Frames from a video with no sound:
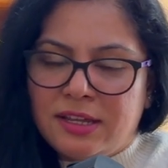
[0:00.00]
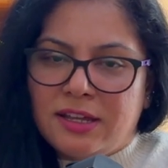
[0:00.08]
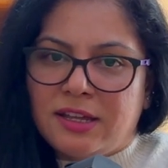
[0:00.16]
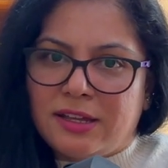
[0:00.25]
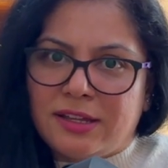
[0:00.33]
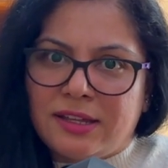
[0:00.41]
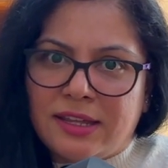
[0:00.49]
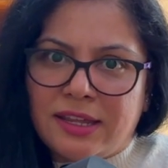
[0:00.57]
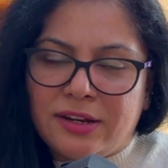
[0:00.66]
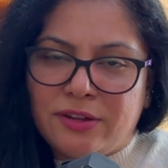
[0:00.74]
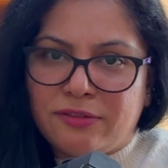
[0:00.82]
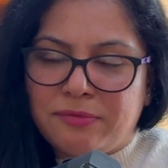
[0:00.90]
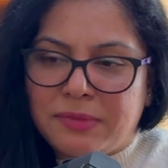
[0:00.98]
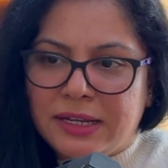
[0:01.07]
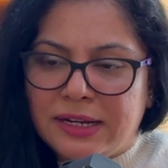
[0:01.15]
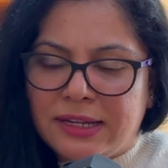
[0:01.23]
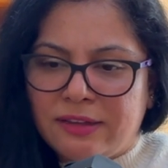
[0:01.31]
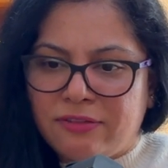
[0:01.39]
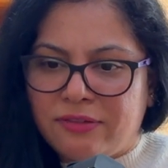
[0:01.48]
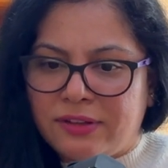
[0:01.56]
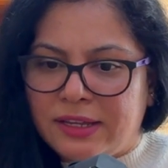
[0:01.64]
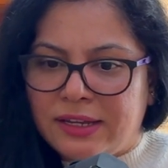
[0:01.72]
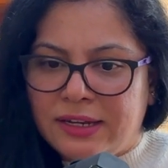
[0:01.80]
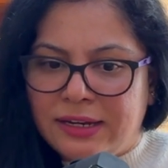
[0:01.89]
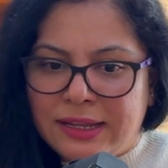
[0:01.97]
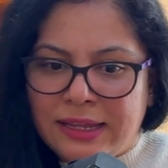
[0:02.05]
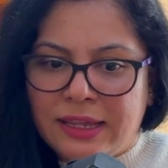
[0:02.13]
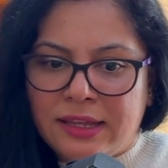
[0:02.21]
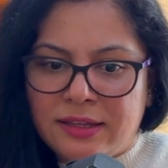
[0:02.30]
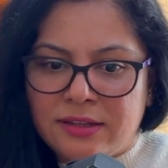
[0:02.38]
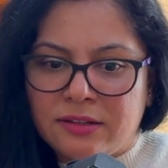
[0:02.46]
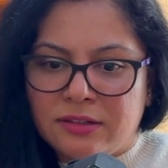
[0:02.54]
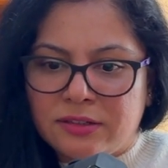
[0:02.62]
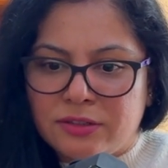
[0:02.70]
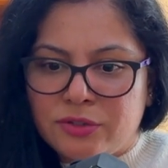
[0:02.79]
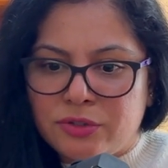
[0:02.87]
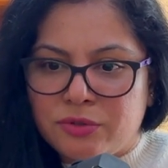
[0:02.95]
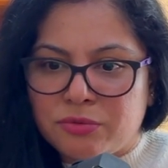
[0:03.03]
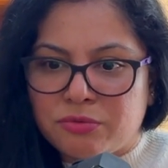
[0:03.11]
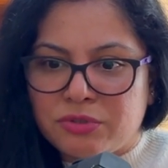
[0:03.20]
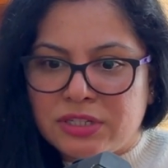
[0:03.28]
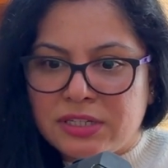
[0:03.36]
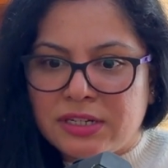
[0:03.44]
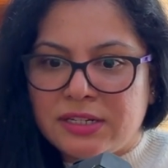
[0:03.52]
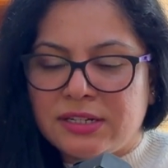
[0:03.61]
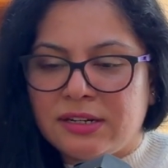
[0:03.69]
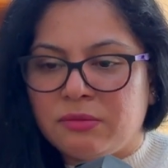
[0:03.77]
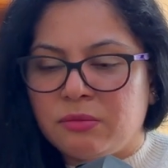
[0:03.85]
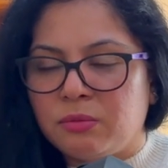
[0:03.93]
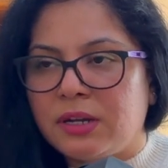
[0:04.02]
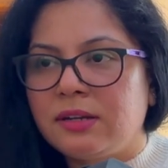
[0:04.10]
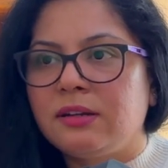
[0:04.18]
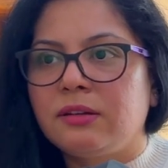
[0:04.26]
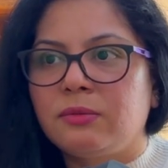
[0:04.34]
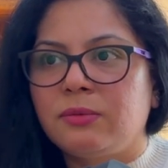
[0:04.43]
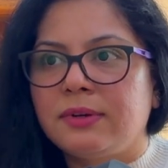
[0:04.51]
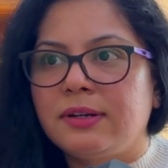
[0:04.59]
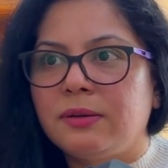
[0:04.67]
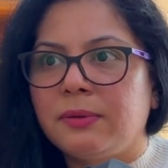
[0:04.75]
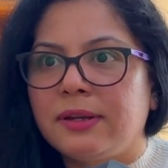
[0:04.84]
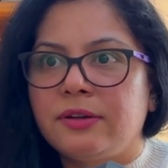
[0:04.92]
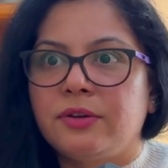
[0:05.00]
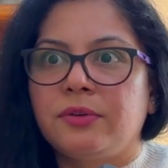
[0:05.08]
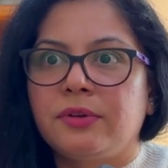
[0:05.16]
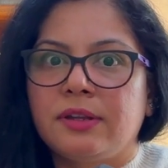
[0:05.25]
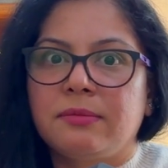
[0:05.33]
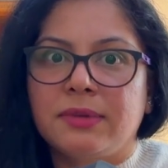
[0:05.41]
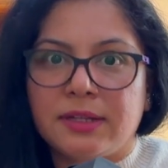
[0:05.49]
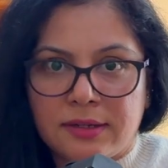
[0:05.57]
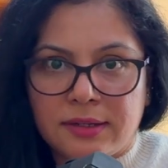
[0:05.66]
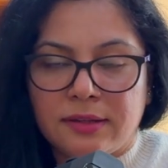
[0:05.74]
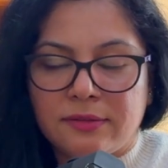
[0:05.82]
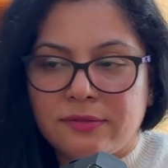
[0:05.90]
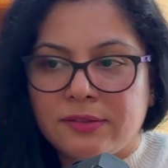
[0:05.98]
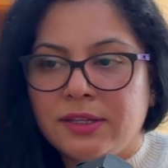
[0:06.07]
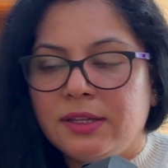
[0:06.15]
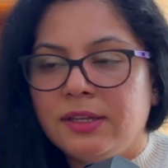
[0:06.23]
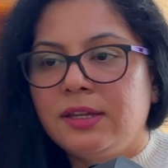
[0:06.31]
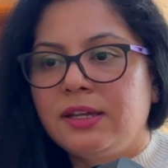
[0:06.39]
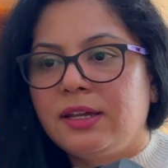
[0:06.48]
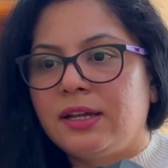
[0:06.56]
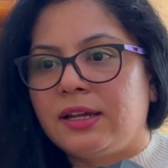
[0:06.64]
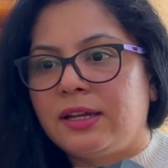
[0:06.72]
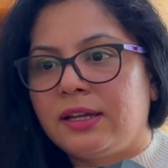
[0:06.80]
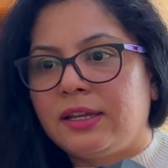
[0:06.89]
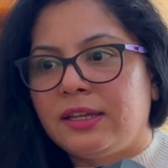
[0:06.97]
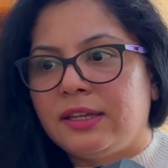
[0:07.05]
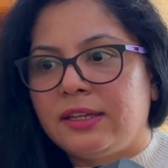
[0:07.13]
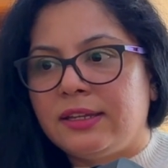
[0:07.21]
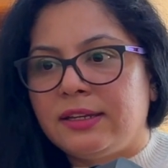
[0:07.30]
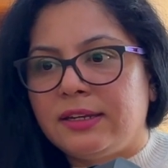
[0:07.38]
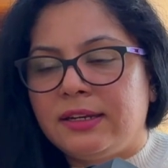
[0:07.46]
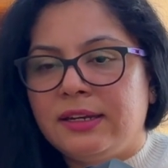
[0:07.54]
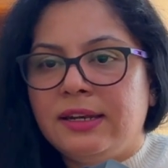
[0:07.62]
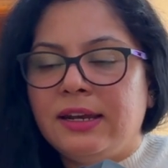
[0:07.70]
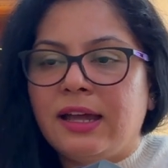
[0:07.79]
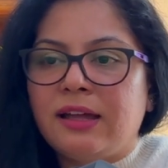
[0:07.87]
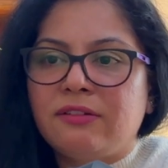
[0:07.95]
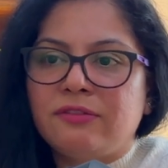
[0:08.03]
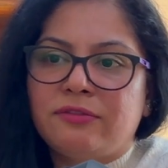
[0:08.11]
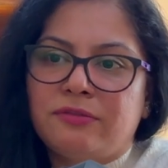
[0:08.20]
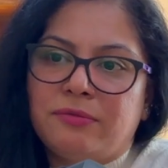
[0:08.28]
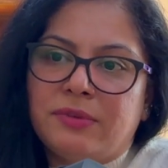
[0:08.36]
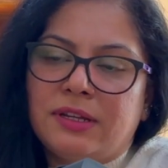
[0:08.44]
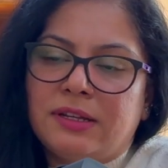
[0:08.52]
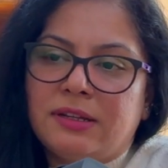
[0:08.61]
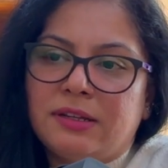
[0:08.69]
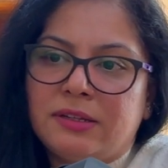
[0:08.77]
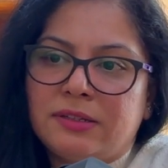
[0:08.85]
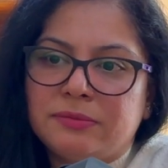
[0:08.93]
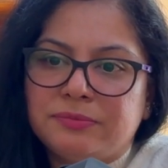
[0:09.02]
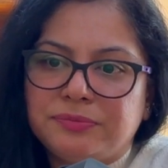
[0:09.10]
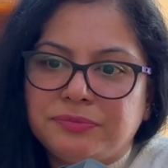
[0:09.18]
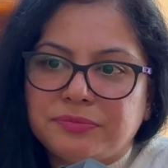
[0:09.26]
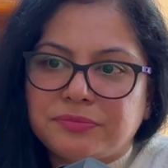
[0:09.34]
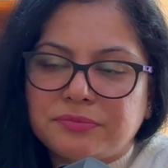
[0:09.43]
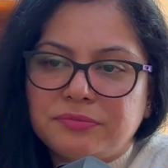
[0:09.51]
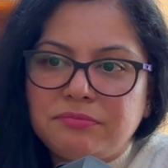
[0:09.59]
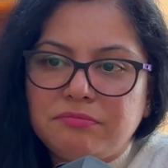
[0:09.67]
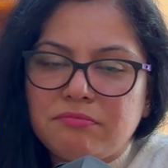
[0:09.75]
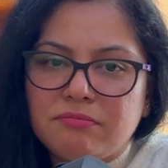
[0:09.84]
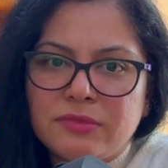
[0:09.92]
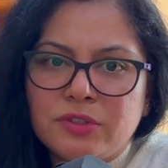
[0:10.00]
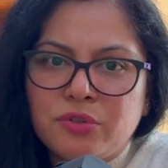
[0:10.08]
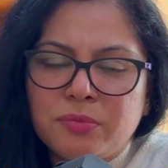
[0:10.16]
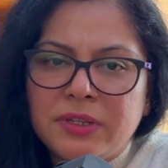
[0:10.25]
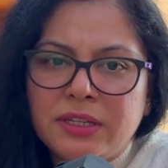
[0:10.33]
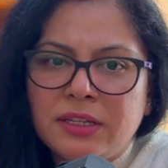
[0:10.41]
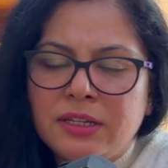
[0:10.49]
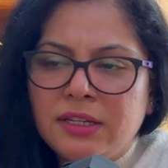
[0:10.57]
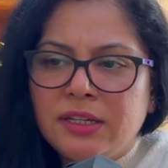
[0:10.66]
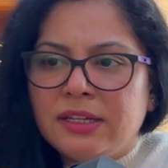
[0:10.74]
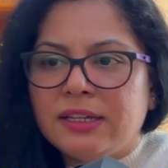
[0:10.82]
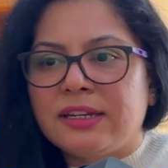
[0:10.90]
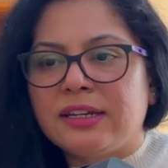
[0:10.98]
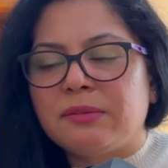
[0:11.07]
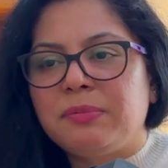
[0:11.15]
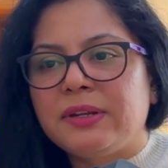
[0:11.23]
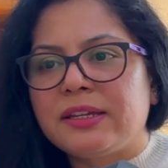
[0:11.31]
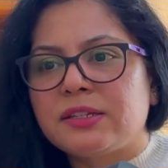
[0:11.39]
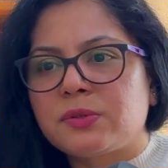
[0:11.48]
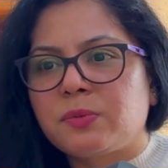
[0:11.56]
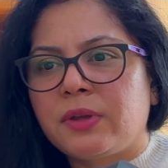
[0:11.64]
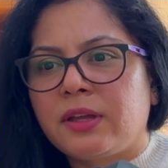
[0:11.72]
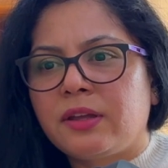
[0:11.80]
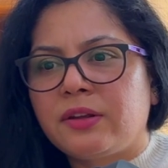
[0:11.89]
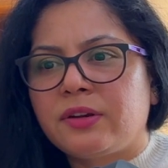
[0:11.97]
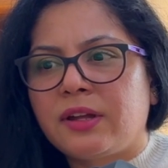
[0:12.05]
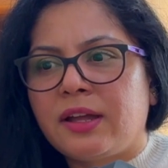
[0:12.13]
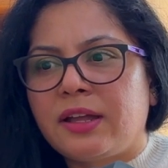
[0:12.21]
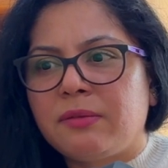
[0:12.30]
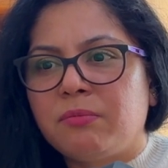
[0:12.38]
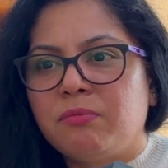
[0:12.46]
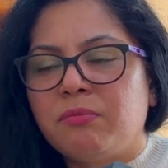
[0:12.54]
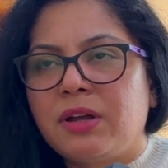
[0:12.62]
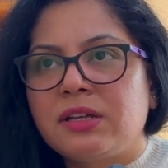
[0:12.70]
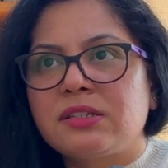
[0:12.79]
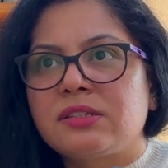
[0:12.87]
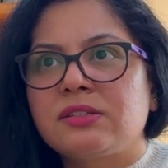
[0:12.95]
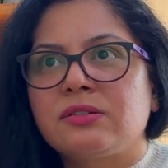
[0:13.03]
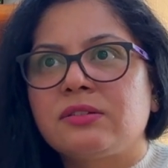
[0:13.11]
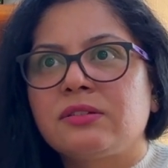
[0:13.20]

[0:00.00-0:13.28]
area of my life. I like to sit and wonder what went wrong in my life. I love uh, to be in a place where I must